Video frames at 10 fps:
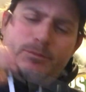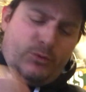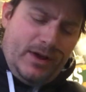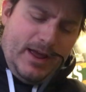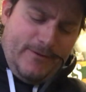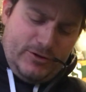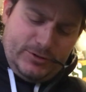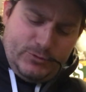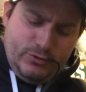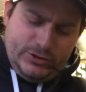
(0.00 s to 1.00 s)
boy, I found
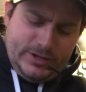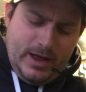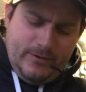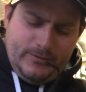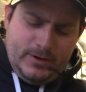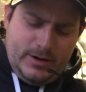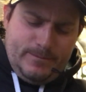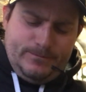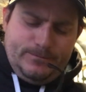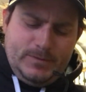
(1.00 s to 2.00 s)
some cool stuff.
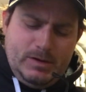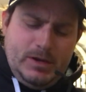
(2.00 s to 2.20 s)
Um,